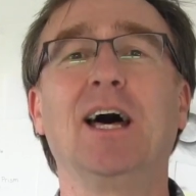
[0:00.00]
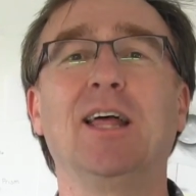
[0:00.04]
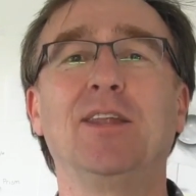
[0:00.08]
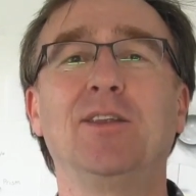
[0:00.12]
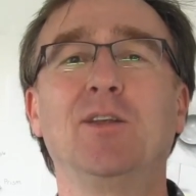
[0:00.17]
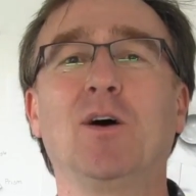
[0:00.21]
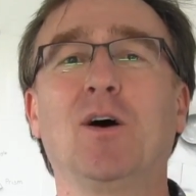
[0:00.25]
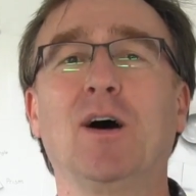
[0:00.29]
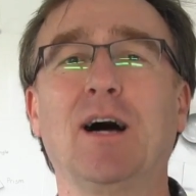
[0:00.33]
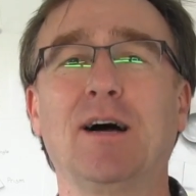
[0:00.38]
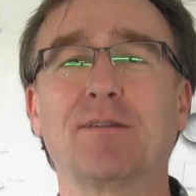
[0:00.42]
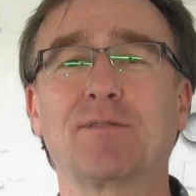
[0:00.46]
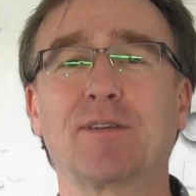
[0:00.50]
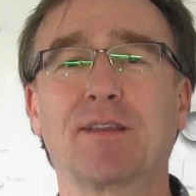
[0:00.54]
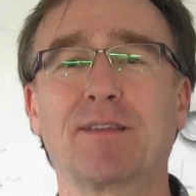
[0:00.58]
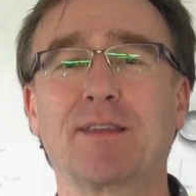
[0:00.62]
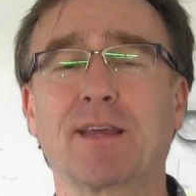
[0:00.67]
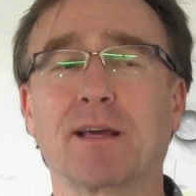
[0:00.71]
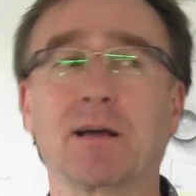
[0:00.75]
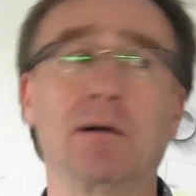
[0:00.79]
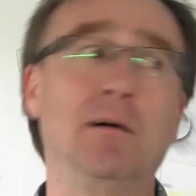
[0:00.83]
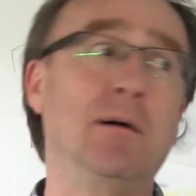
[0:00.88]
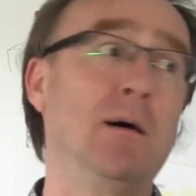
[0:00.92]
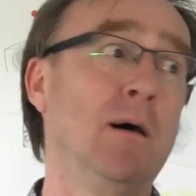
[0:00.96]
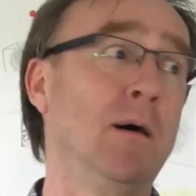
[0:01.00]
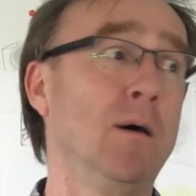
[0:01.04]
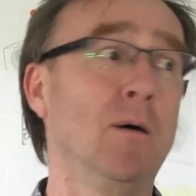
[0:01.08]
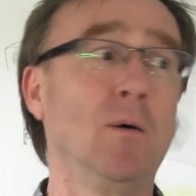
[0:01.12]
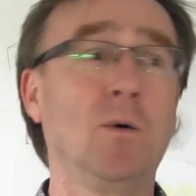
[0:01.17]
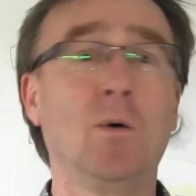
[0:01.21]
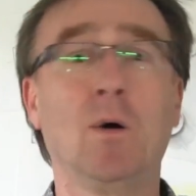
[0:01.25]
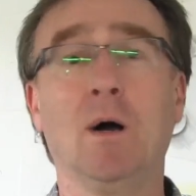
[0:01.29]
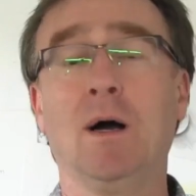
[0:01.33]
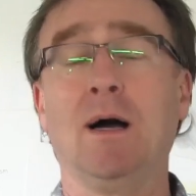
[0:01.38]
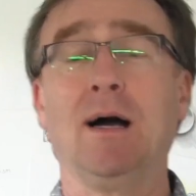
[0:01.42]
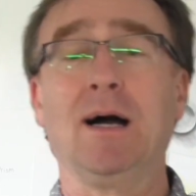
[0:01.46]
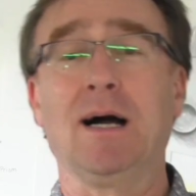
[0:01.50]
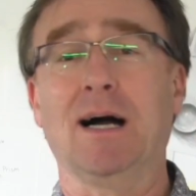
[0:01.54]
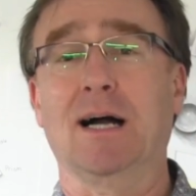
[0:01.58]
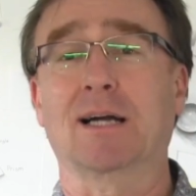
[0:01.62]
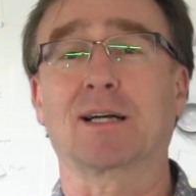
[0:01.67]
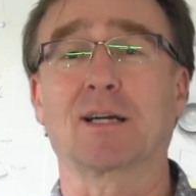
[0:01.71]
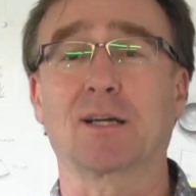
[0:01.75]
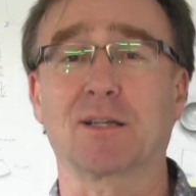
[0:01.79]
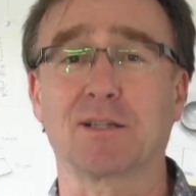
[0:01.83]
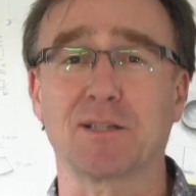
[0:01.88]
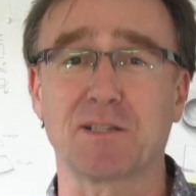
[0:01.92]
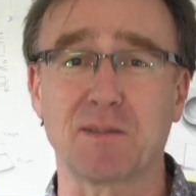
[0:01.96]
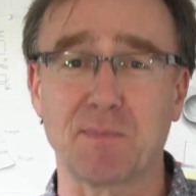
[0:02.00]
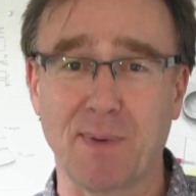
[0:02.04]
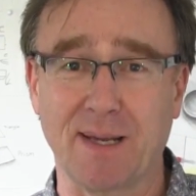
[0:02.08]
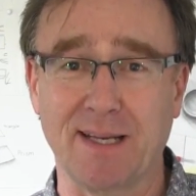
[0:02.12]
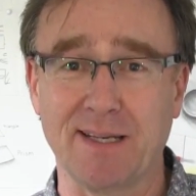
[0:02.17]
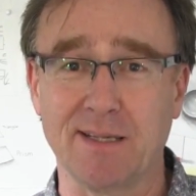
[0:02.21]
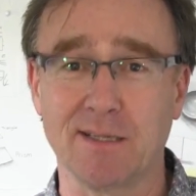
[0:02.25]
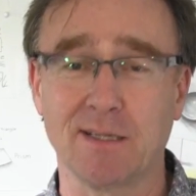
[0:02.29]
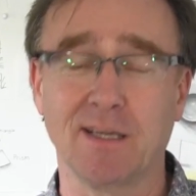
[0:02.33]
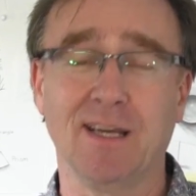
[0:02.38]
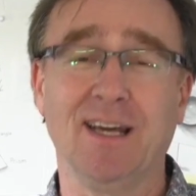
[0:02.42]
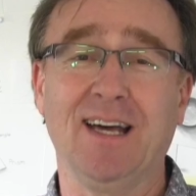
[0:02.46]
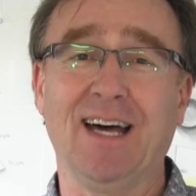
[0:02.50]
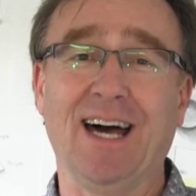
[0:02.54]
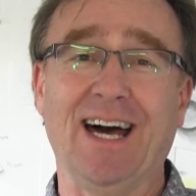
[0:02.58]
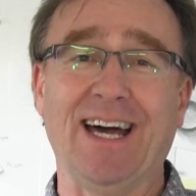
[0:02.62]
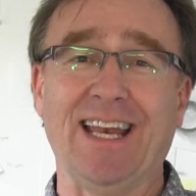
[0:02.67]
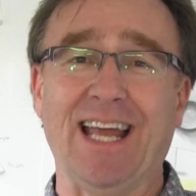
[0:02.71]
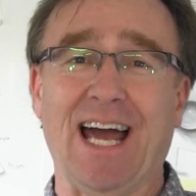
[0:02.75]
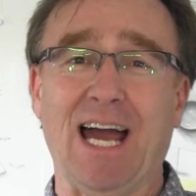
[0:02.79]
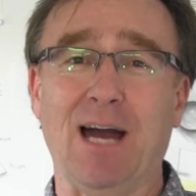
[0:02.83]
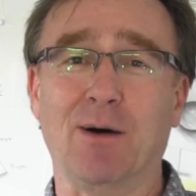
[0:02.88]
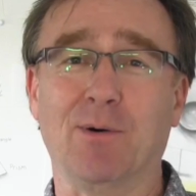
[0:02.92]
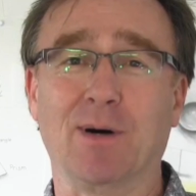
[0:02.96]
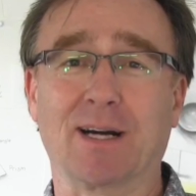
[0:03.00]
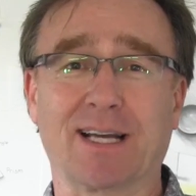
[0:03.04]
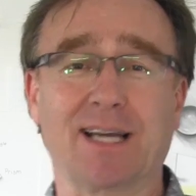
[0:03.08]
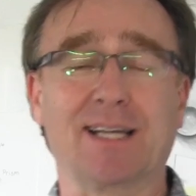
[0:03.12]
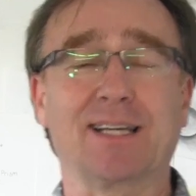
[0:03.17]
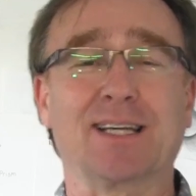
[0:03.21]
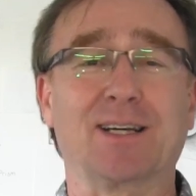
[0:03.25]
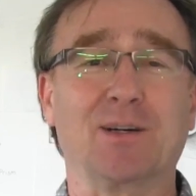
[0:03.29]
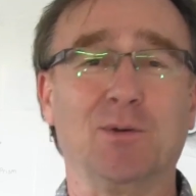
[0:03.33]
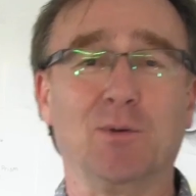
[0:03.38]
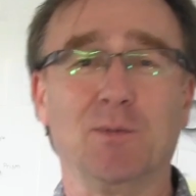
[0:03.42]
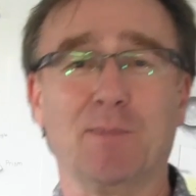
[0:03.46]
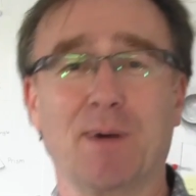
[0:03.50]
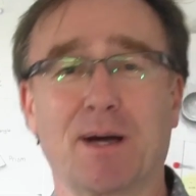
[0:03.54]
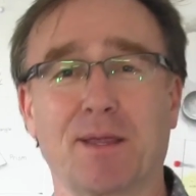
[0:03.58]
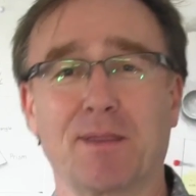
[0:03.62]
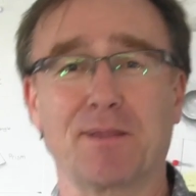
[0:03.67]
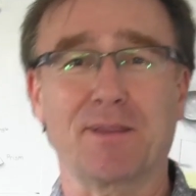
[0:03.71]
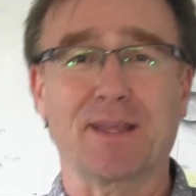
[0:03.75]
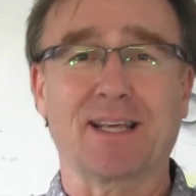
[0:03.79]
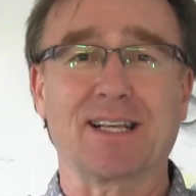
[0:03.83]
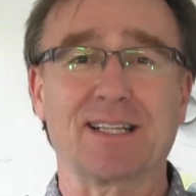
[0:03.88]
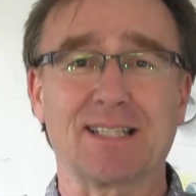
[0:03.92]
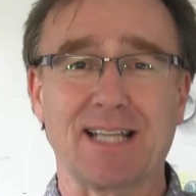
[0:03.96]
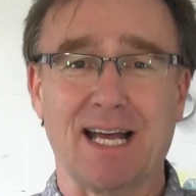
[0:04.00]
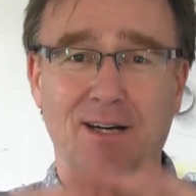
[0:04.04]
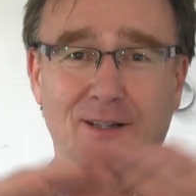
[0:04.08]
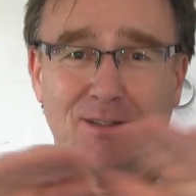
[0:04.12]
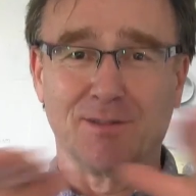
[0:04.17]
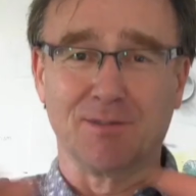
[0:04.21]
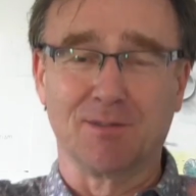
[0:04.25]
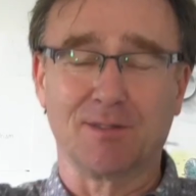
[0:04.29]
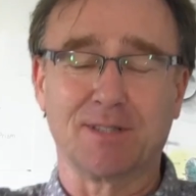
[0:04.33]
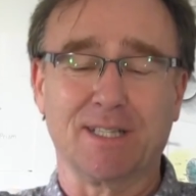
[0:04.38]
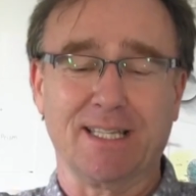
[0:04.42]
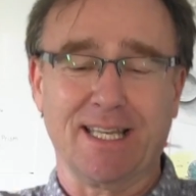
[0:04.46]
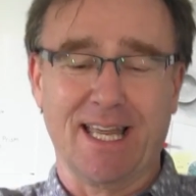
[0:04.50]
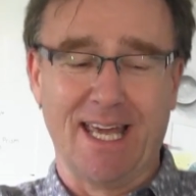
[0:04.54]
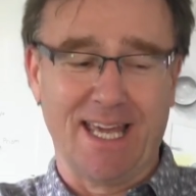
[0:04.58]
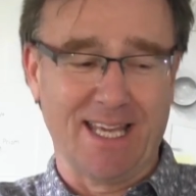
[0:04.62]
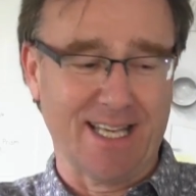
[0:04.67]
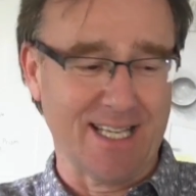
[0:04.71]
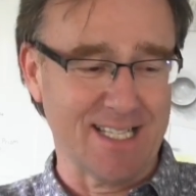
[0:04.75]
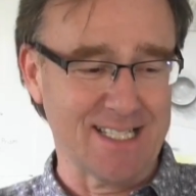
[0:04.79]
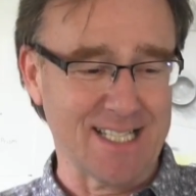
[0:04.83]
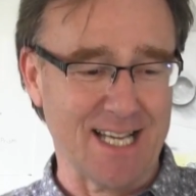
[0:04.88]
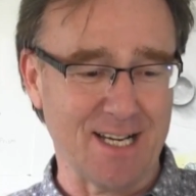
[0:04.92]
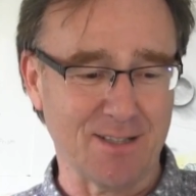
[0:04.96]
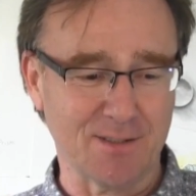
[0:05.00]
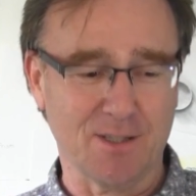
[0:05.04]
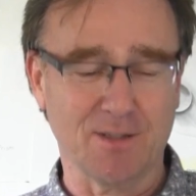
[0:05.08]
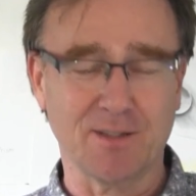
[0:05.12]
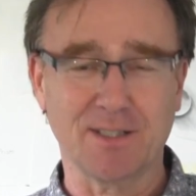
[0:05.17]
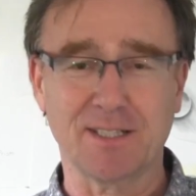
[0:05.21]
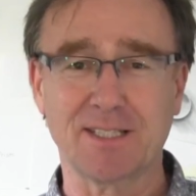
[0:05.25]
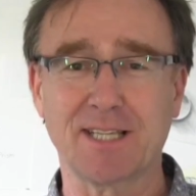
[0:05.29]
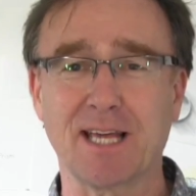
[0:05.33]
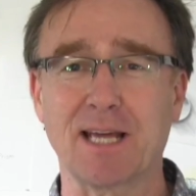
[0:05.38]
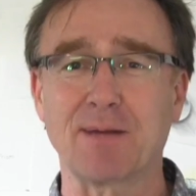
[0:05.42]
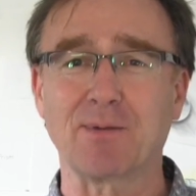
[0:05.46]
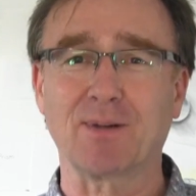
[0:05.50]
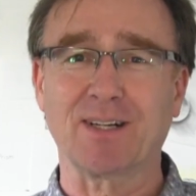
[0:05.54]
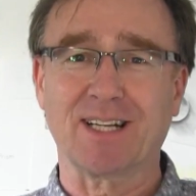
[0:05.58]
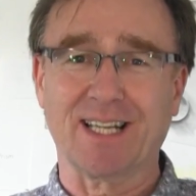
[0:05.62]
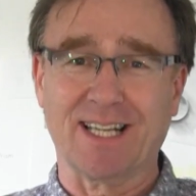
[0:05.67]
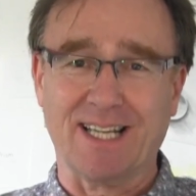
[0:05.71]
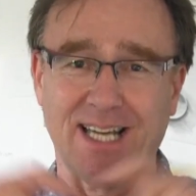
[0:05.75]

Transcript: and not have to think, oh, I gotta spend an hour getting all my things out and laying it out on the table.